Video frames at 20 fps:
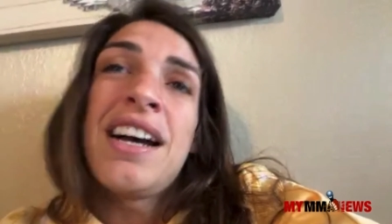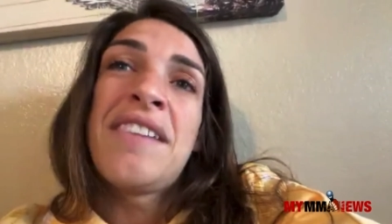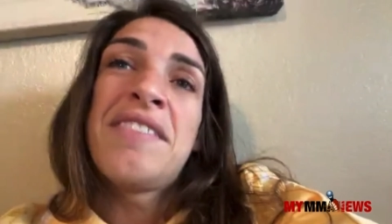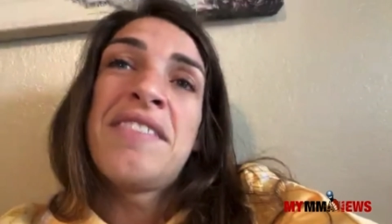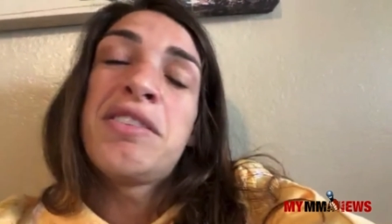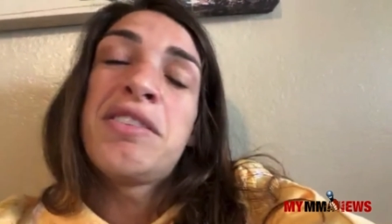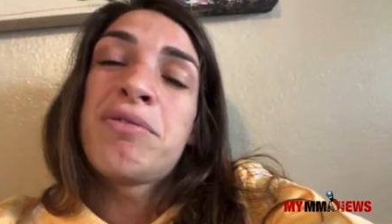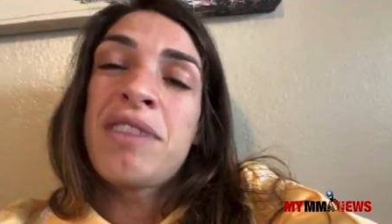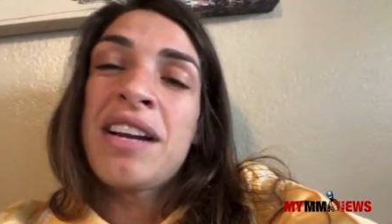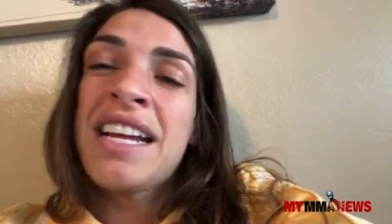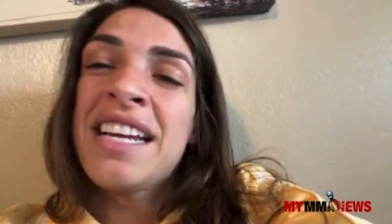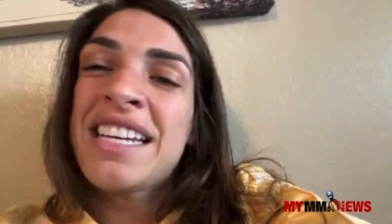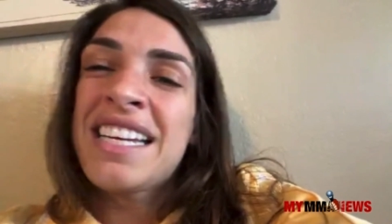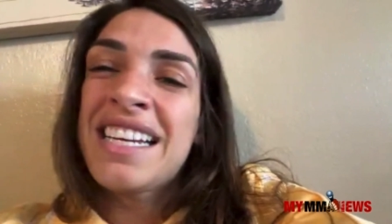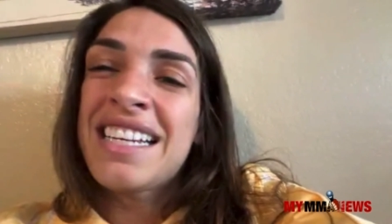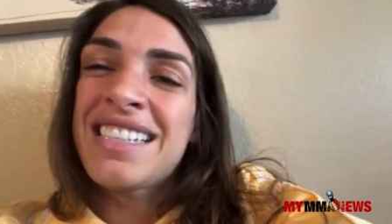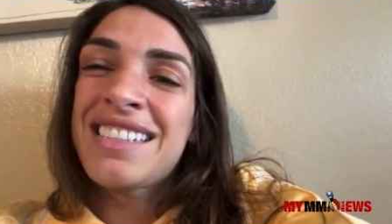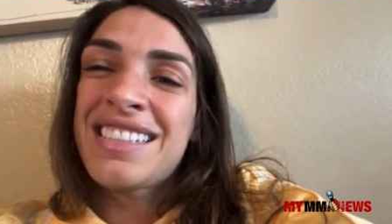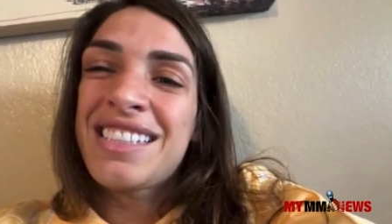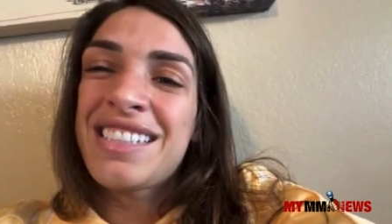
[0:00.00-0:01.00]
of the
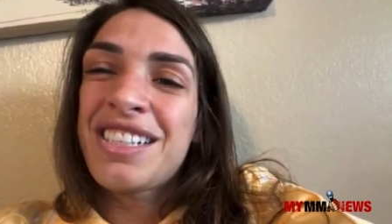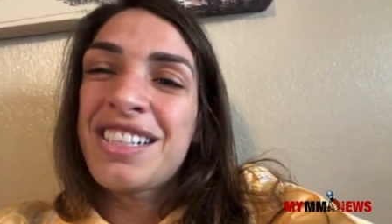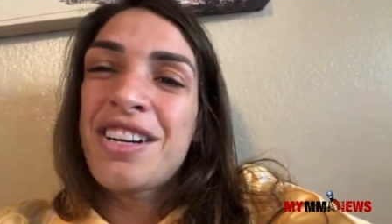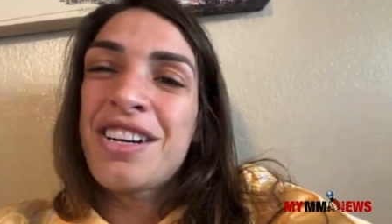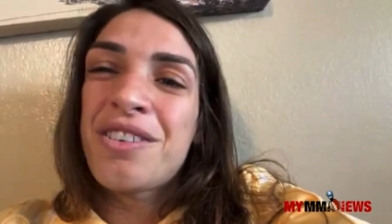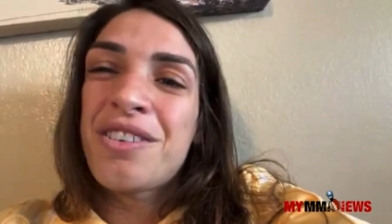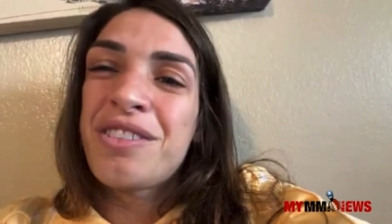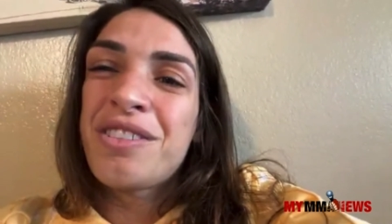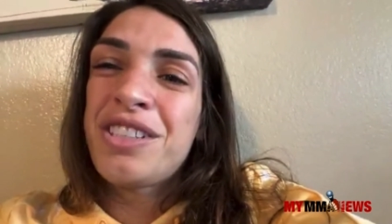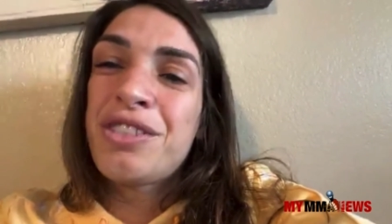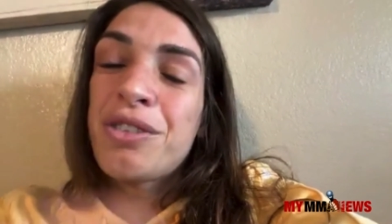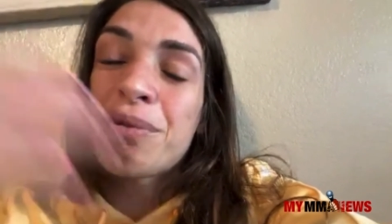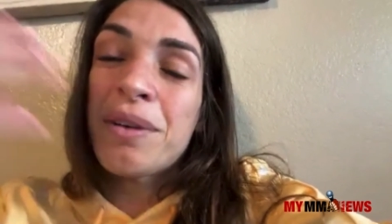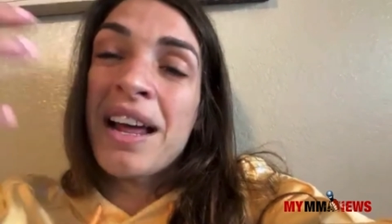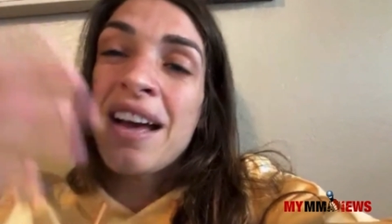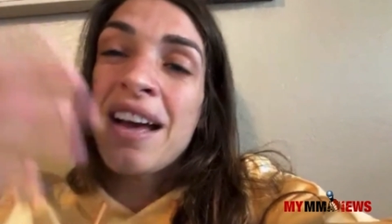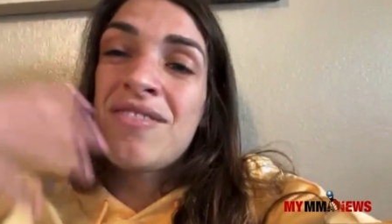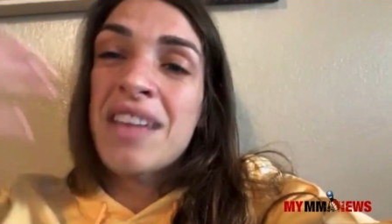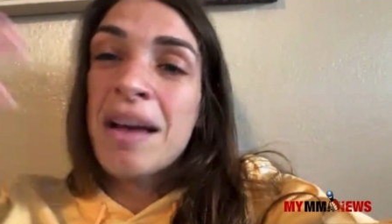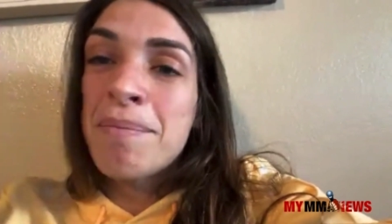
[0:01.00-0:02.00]
rankings you know you don't
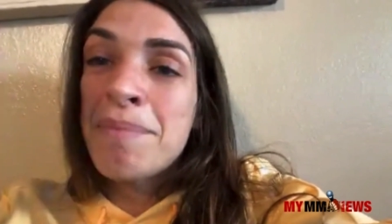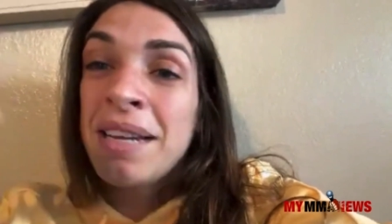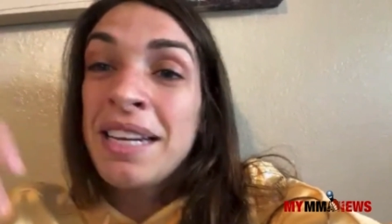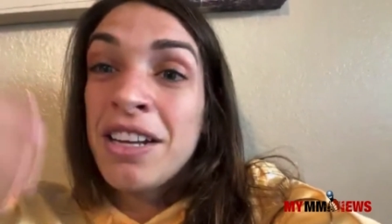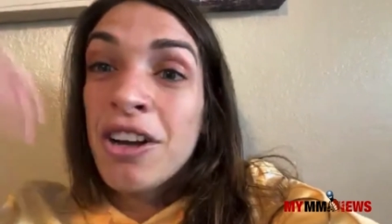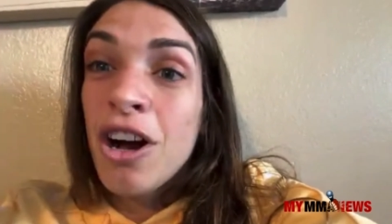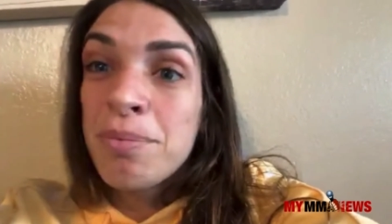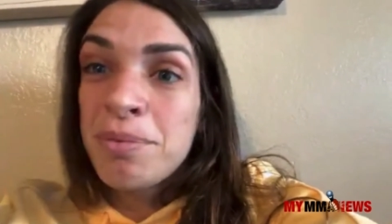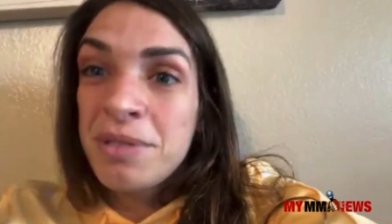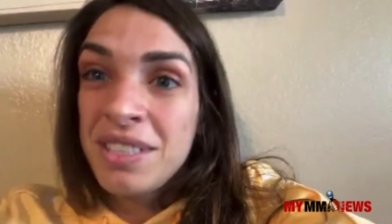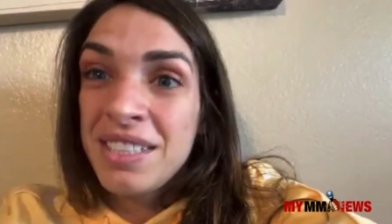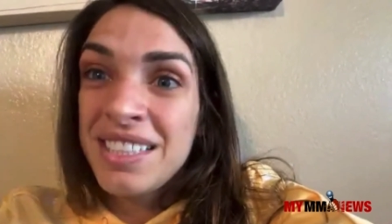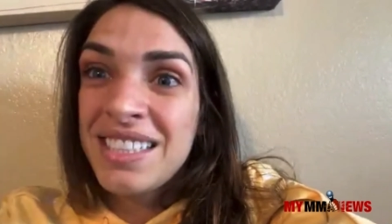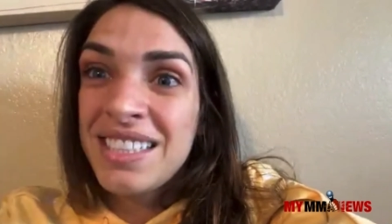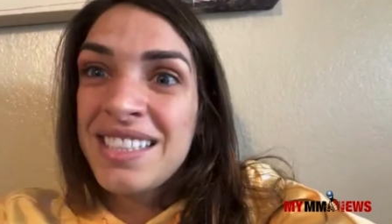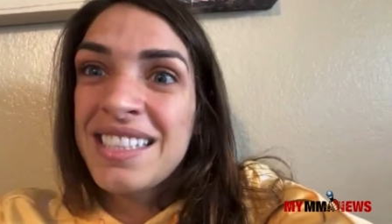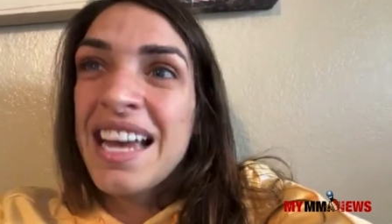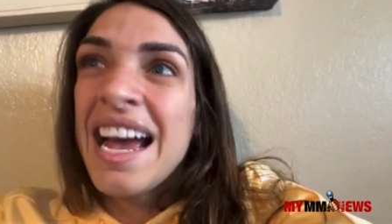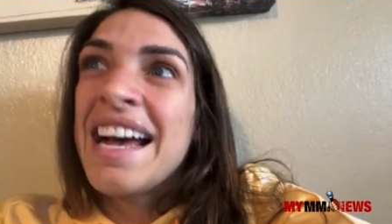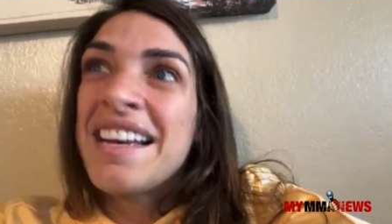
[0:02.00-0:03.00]
have that many
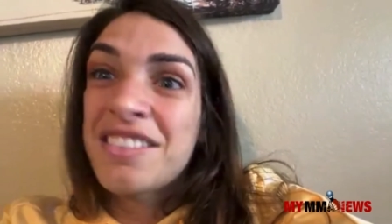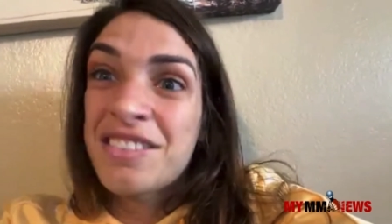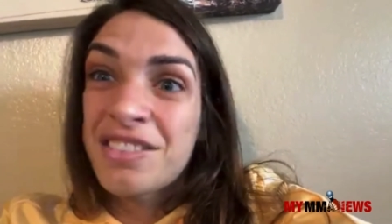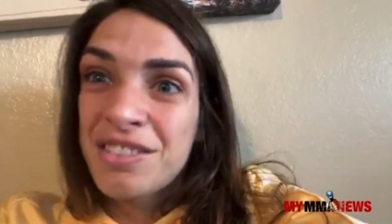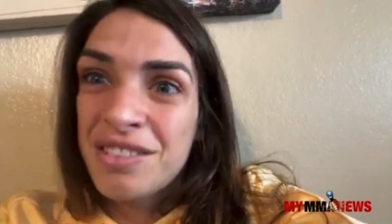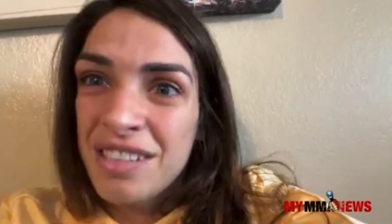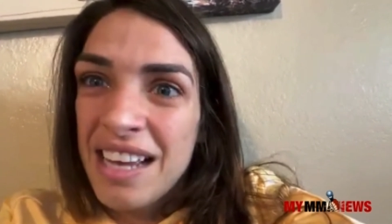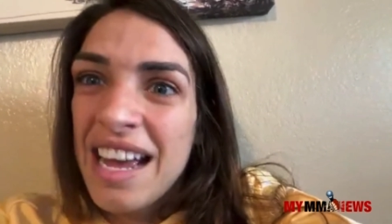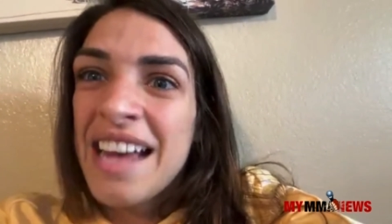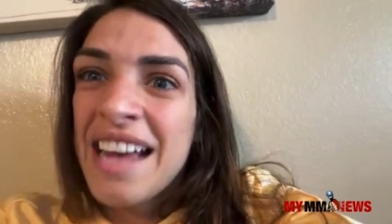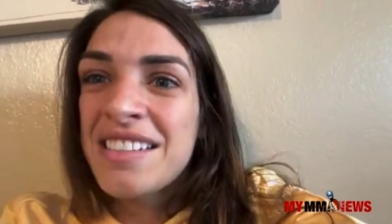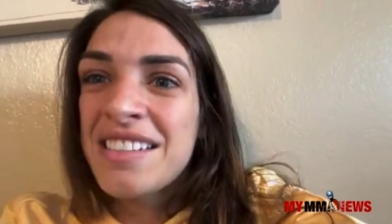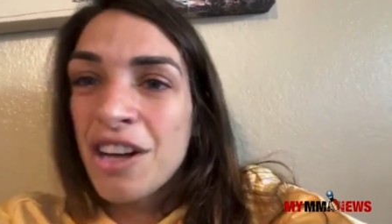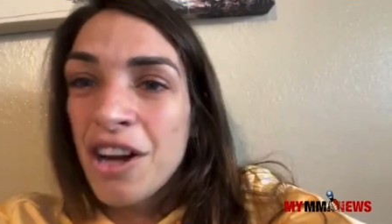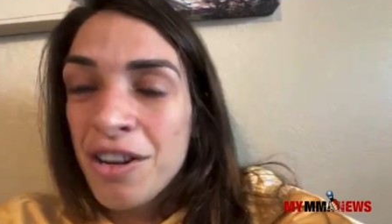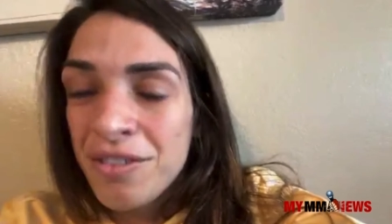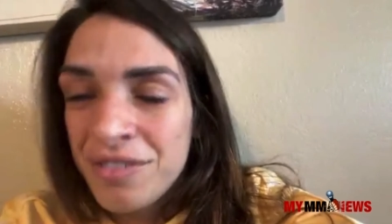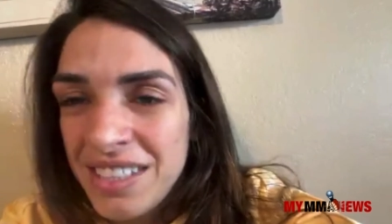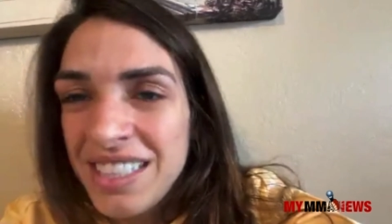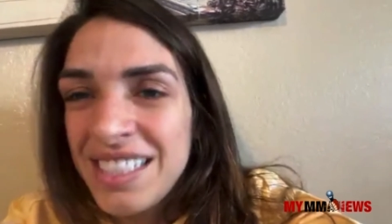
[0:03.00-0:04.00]
options as as
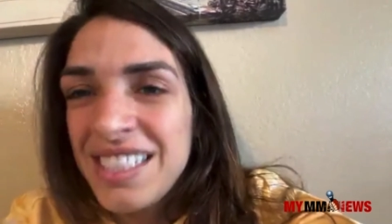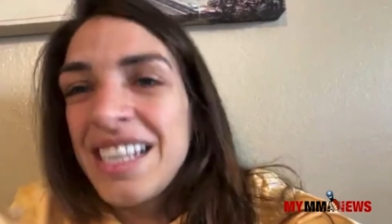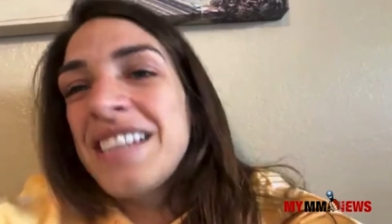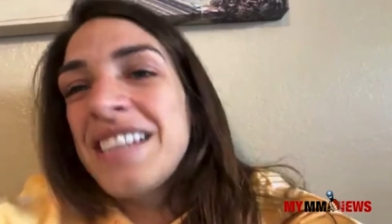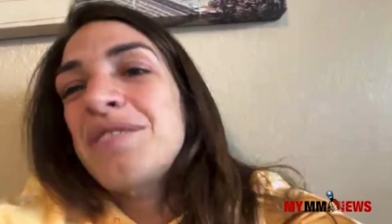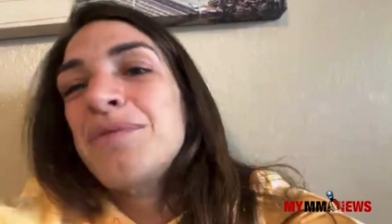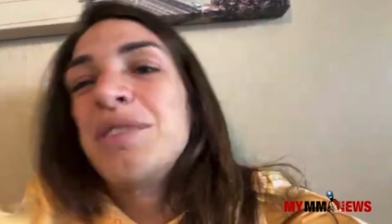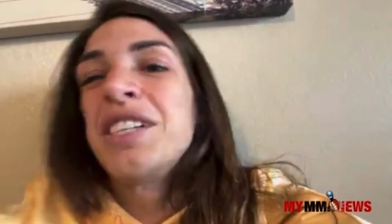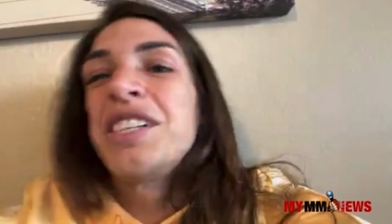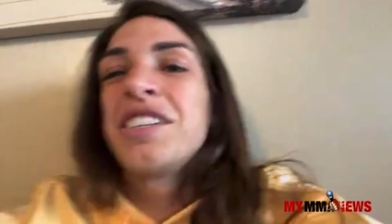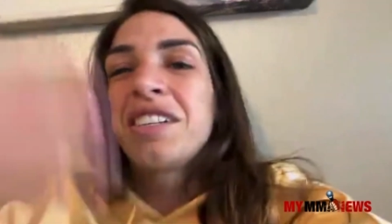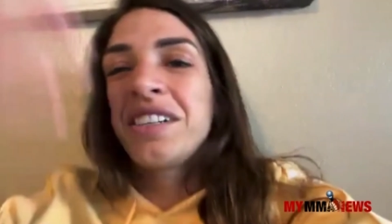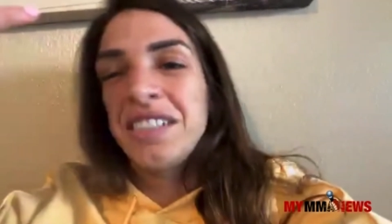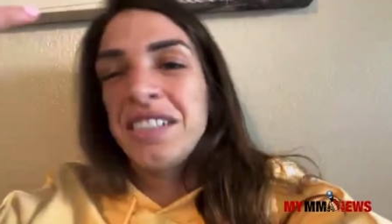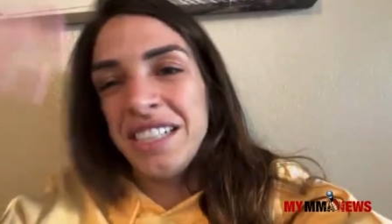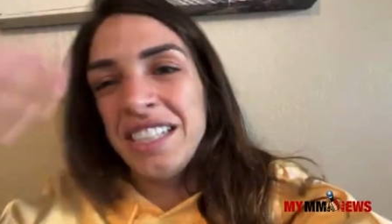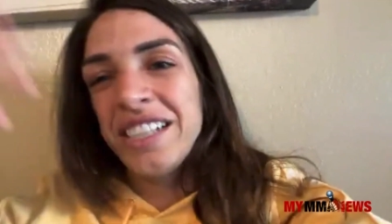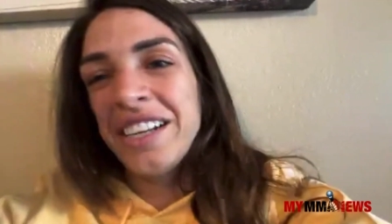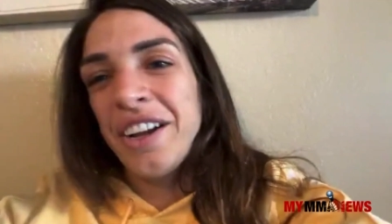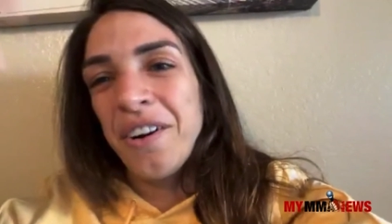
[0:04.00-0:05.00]
often as when you're
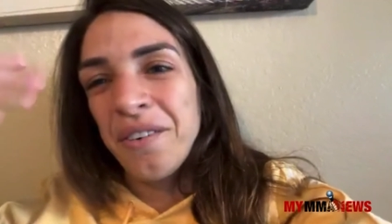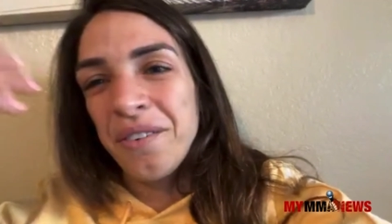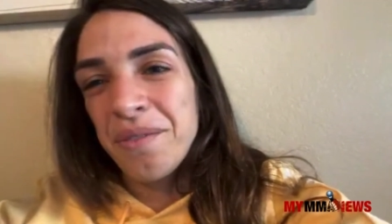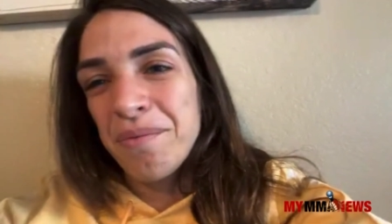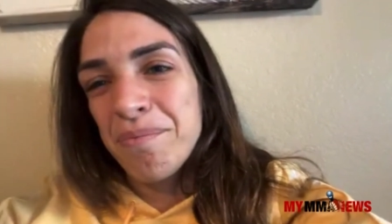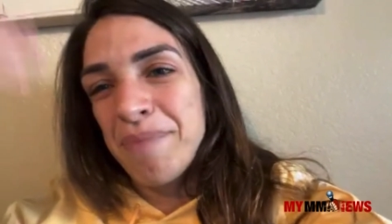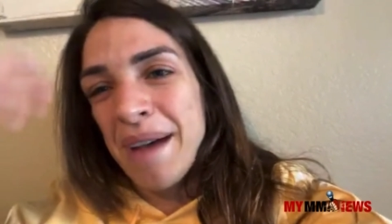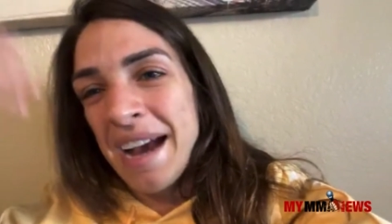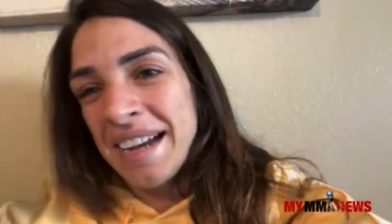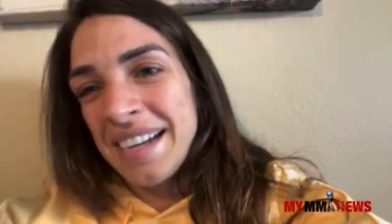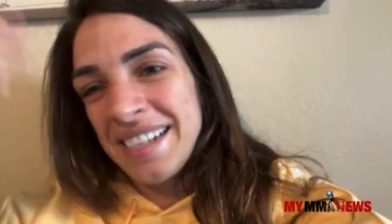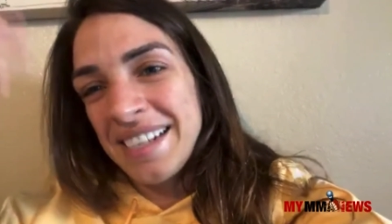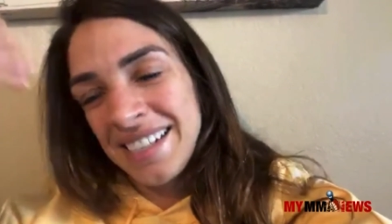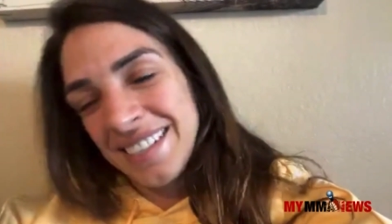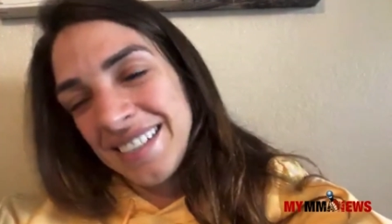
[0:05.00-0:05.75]
you know back